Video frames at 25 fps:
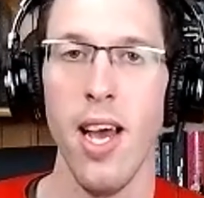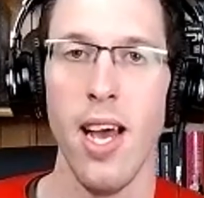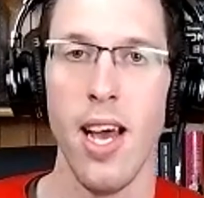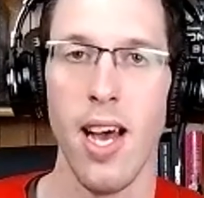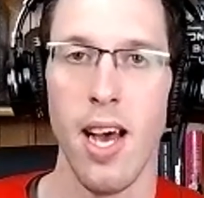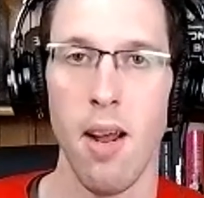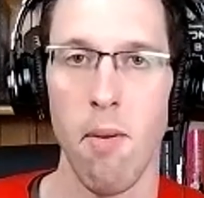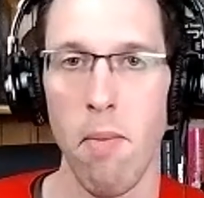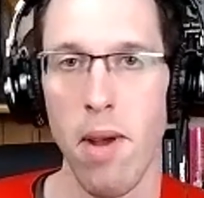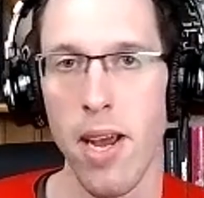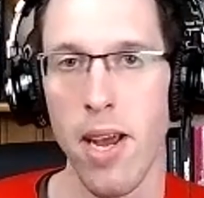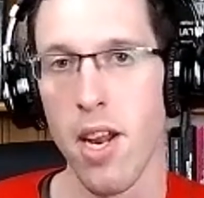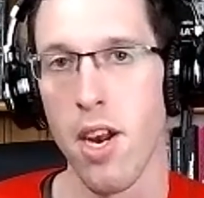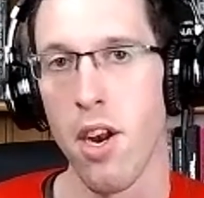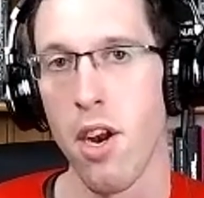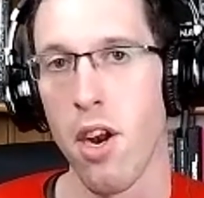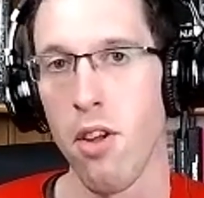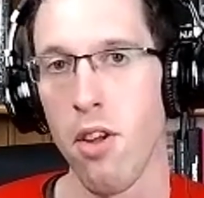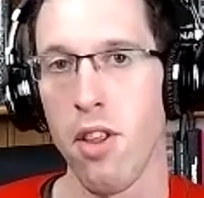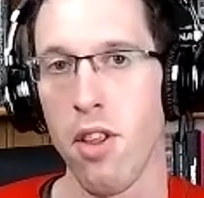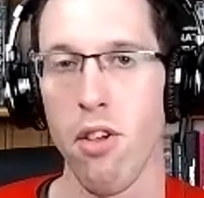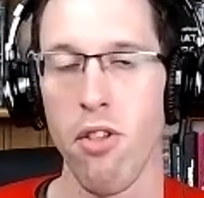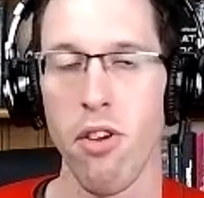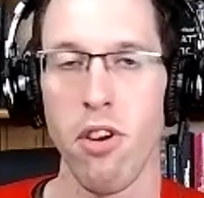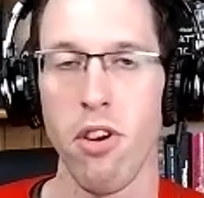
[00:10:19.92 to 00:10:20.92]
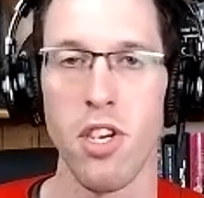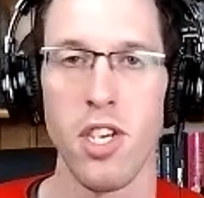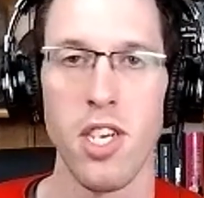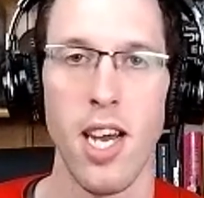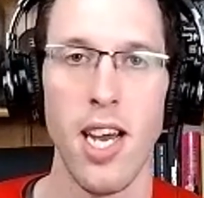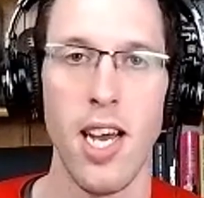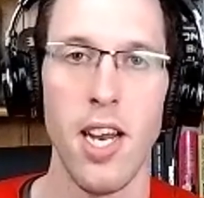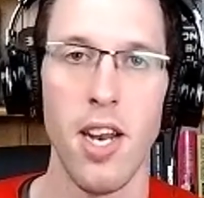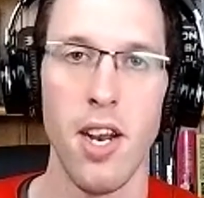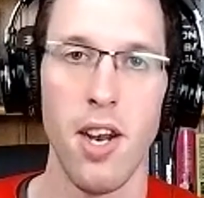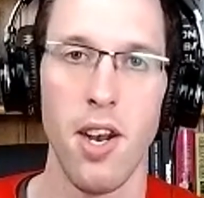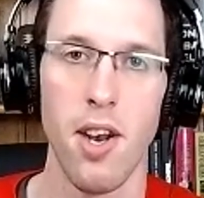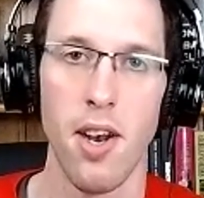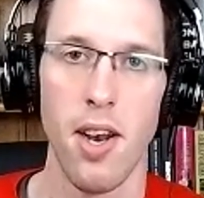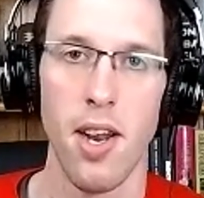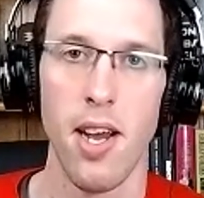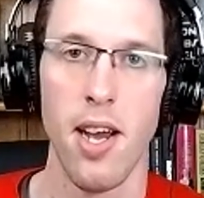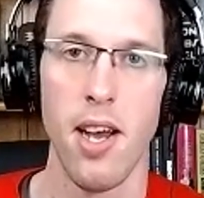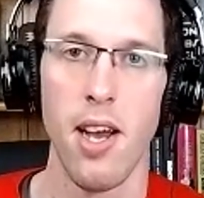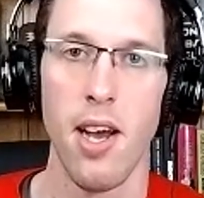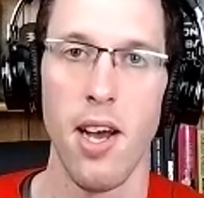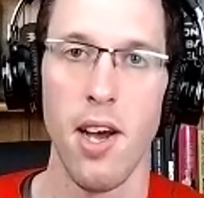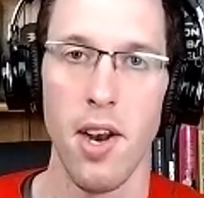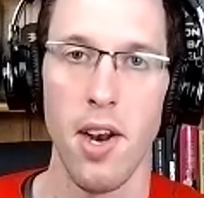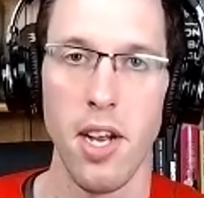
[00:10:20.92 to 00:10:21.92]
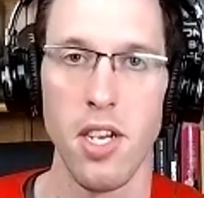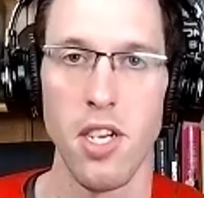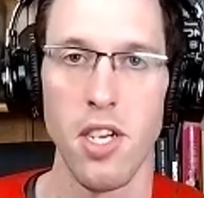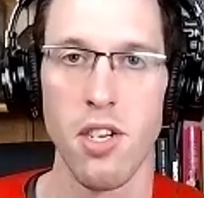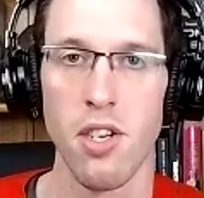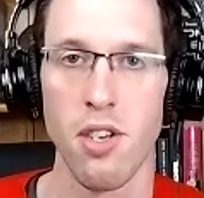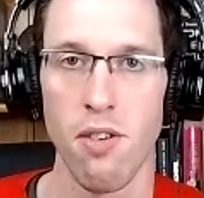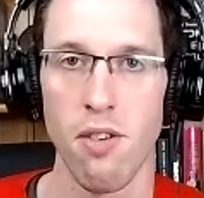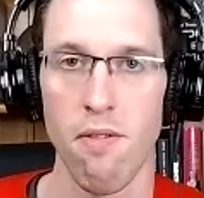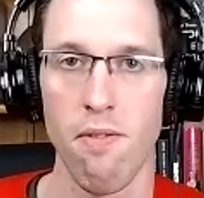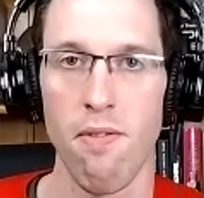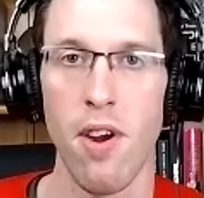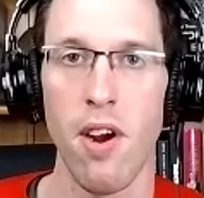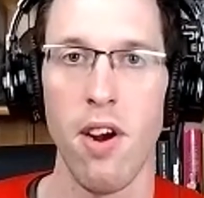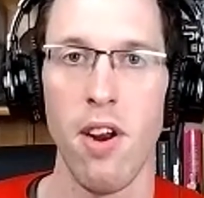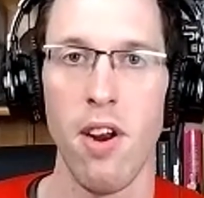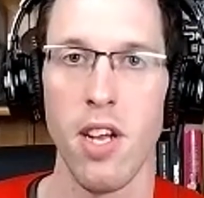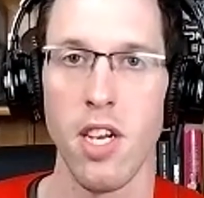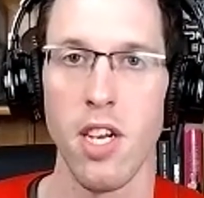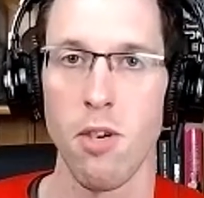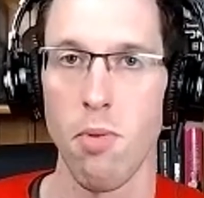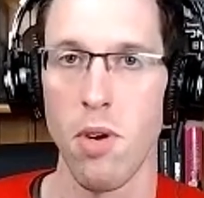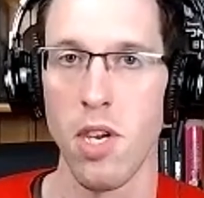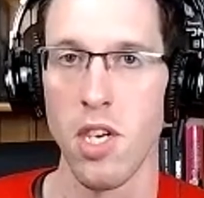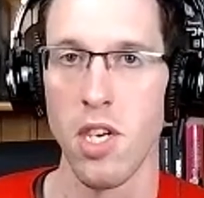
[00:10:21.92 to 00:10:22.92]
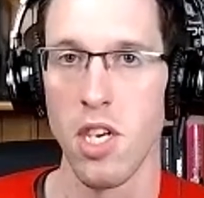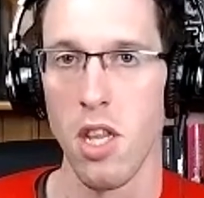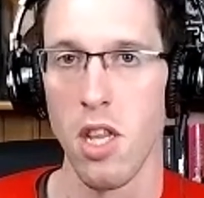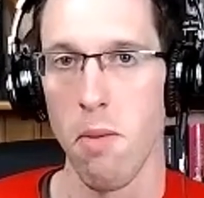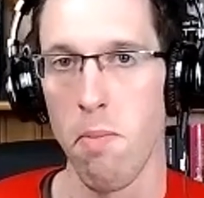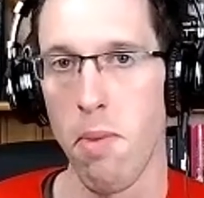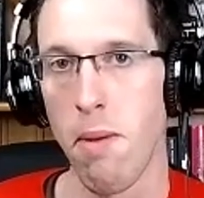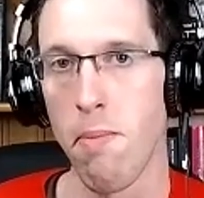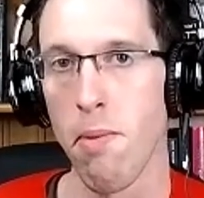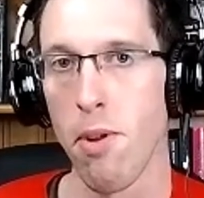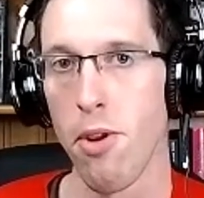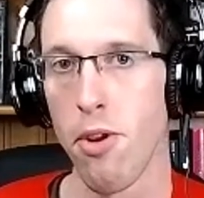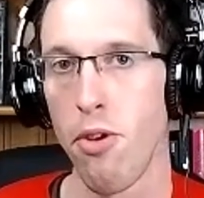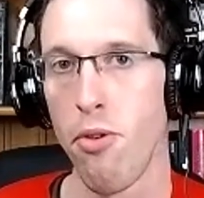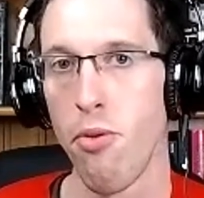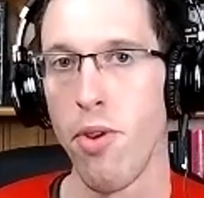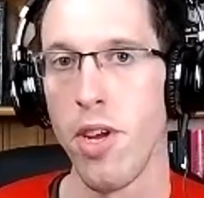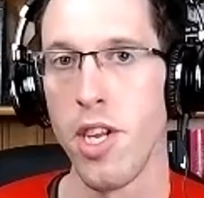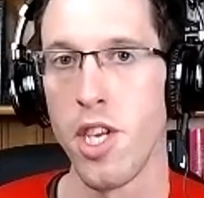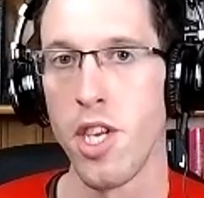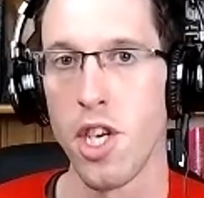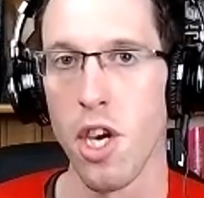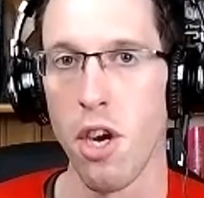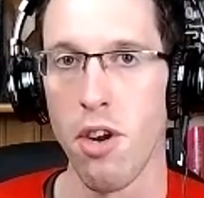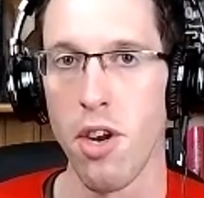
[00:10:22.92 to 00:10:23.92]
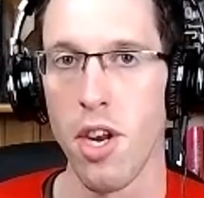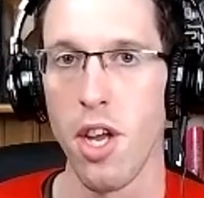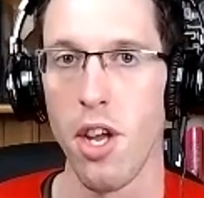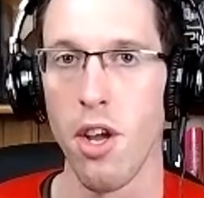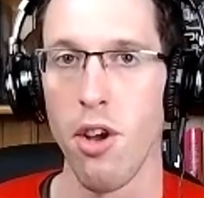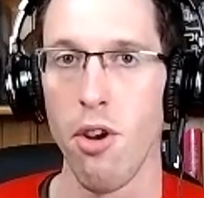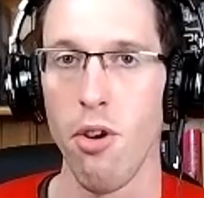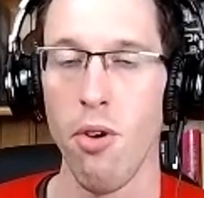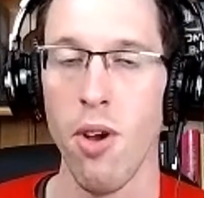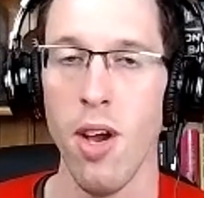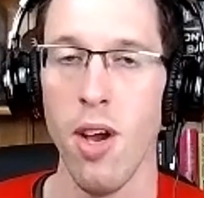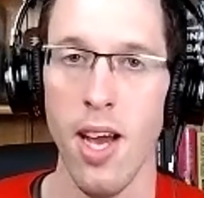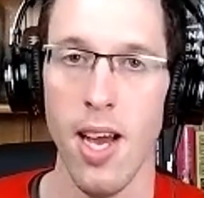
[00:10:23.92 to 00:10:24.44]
and making it out the other side. And it is very inspirational that people do reach out to you.